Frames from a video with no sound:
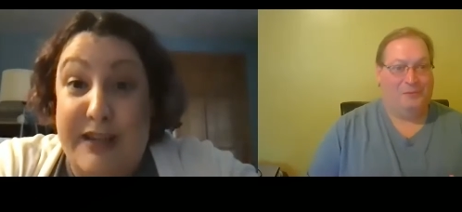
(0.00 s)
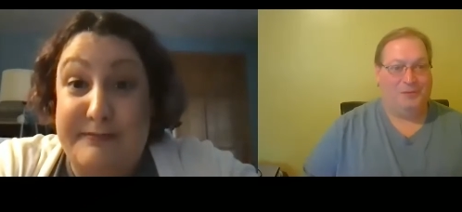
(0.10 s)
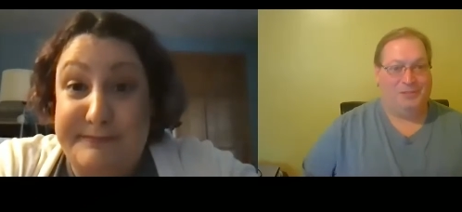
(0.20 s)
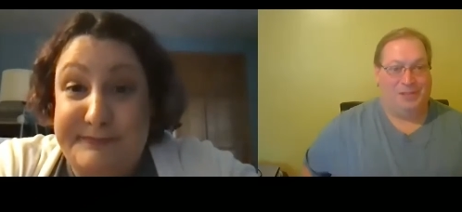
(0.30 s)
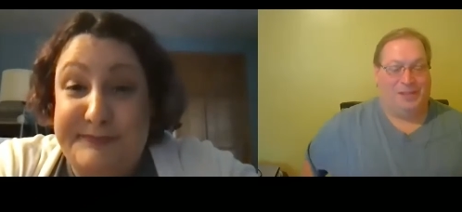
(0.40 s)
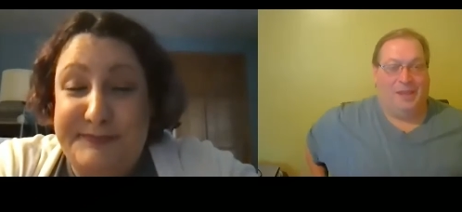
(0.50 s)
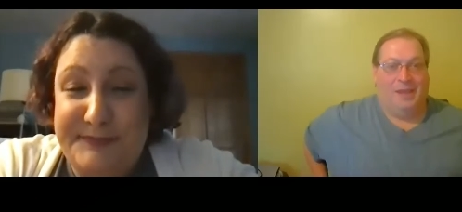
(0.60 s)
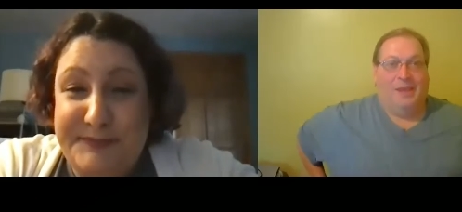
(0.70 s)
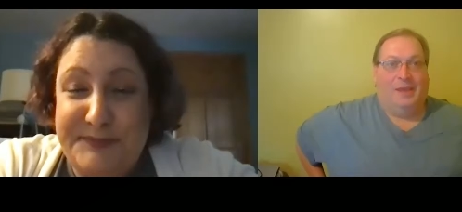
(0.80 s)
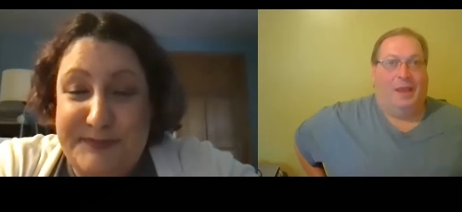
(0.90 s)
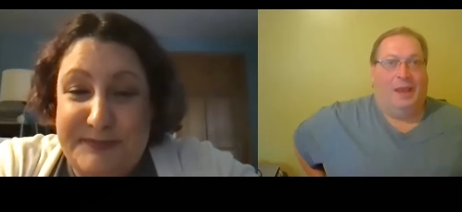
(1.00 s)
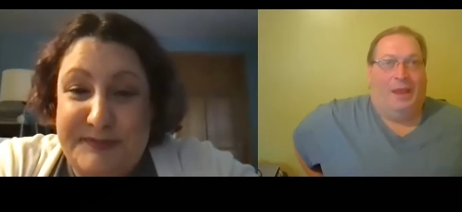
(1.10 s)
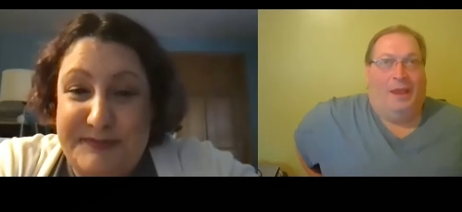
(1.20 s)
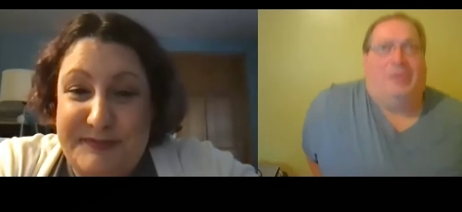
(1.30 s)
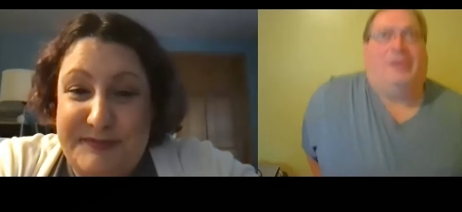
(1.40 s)
Speaker 1: unfortunately
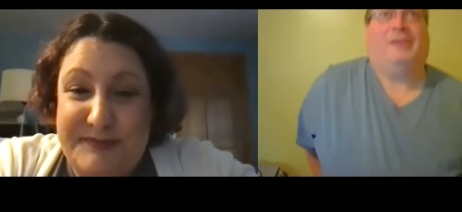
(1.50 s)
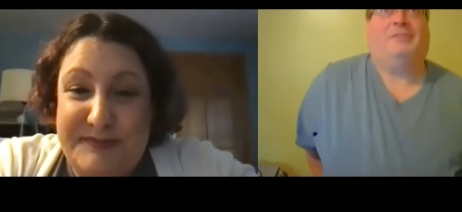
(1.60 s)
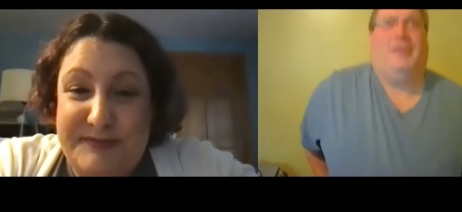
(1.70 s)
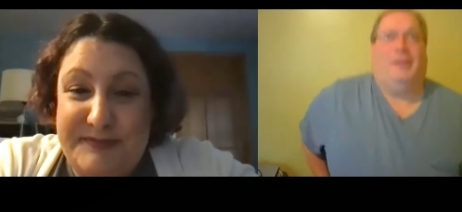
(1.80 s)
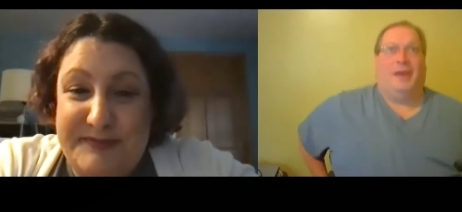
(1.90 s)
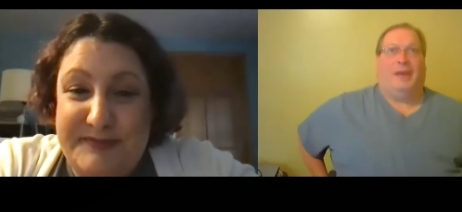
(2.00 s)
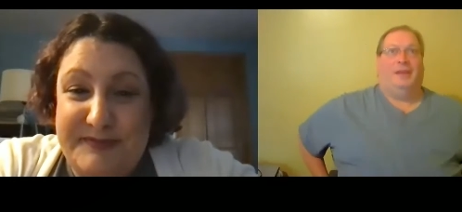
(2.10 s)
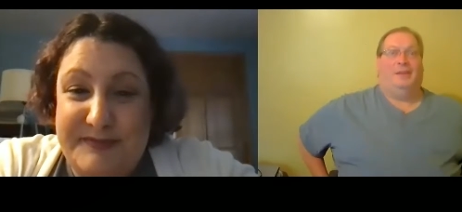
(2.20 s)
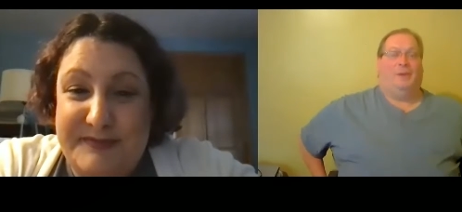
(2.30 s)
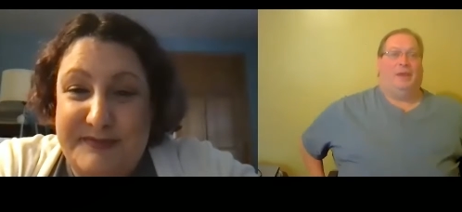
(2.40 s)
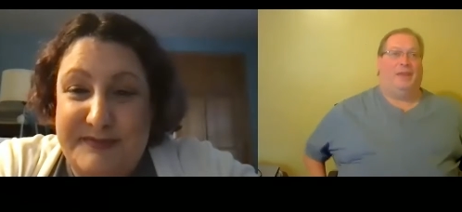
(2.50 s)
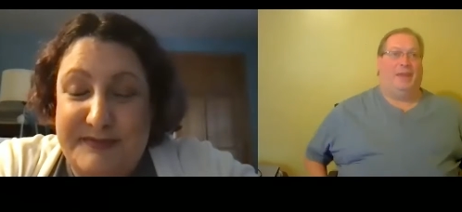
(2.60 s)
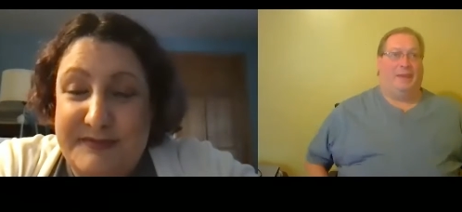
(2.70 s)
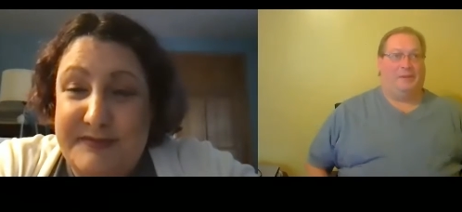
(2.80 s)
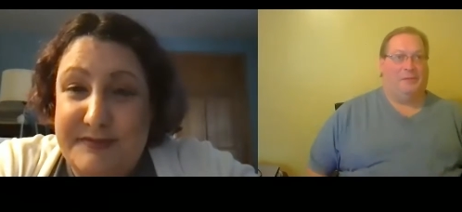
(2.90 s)
uh, you can see that in the way
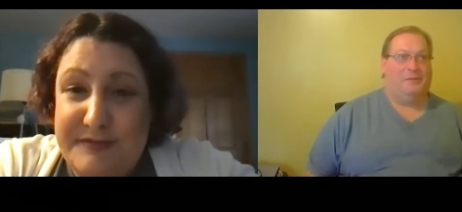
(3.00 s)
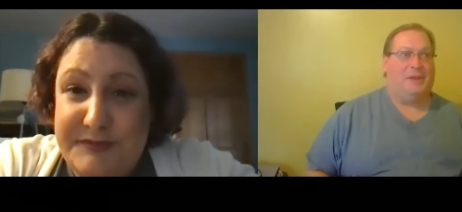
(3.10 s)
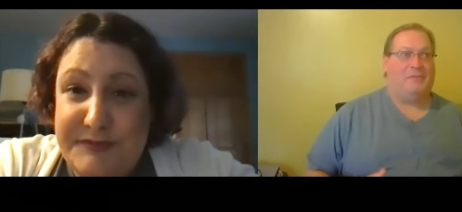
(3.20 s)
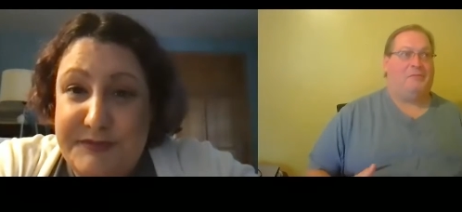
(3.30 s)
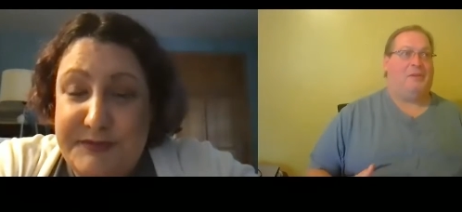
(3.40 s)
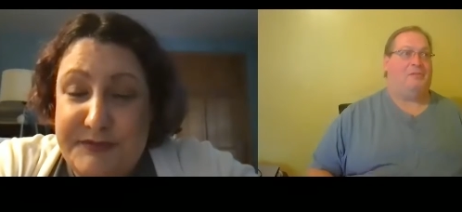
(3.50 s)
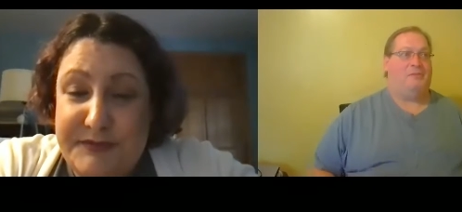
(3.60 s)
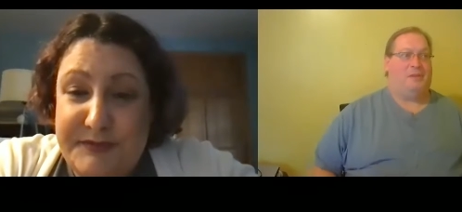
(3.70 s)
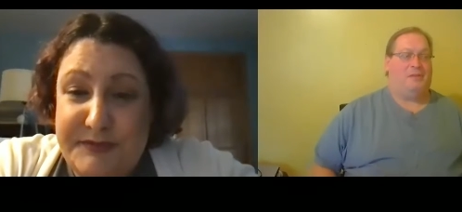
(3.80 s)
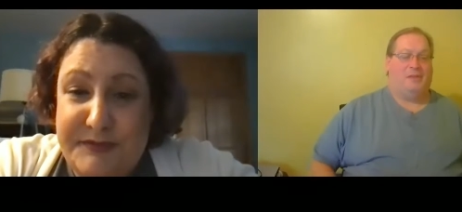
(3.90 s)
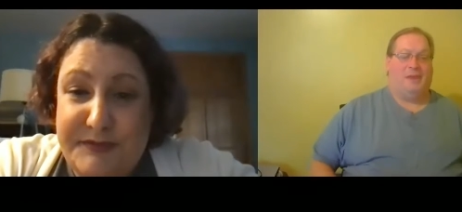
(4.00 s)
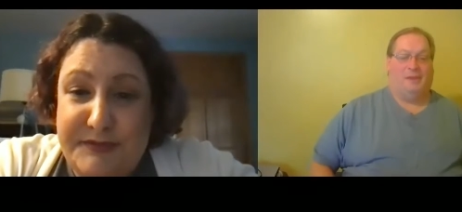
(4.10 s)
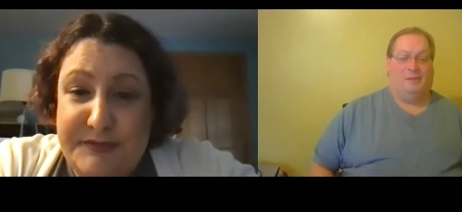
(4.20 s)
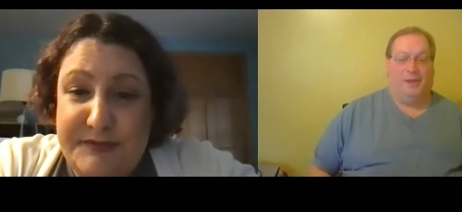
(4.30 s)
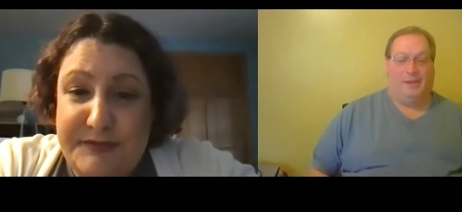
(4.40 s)
they handle their districts you can see
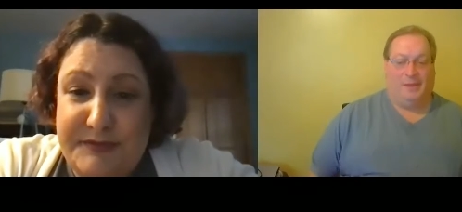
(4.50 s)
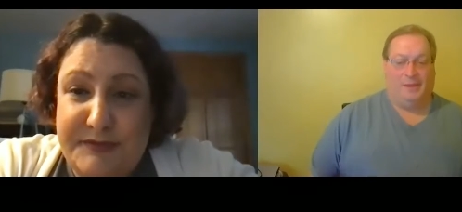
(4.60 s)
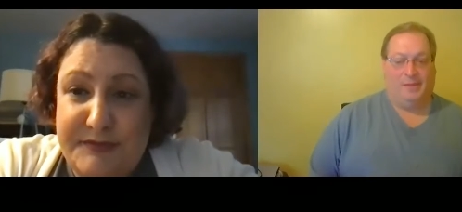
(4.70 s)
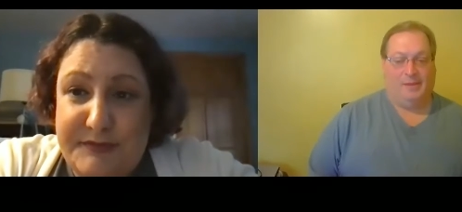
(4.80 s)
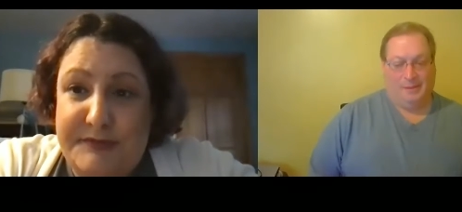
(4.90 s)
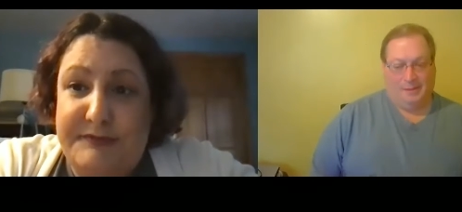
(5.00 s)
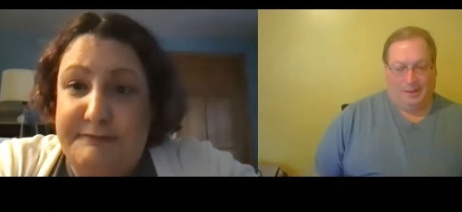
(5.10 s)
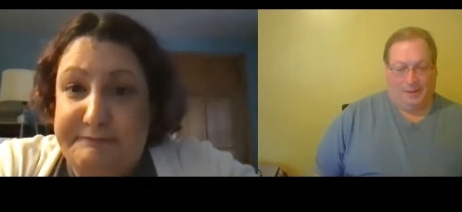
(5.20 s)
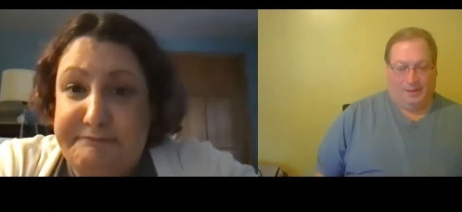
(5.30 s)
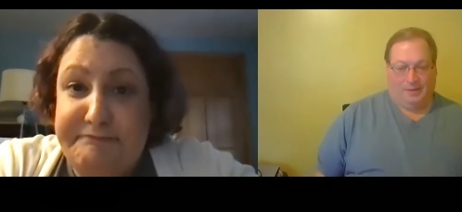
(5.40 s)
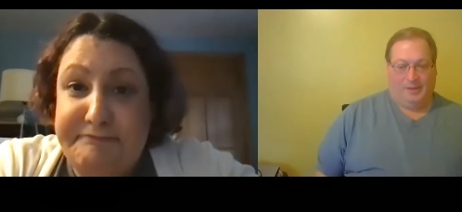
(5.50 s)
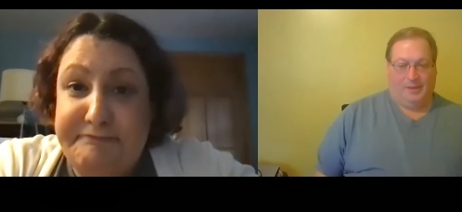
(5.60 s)
that in the way they uh, the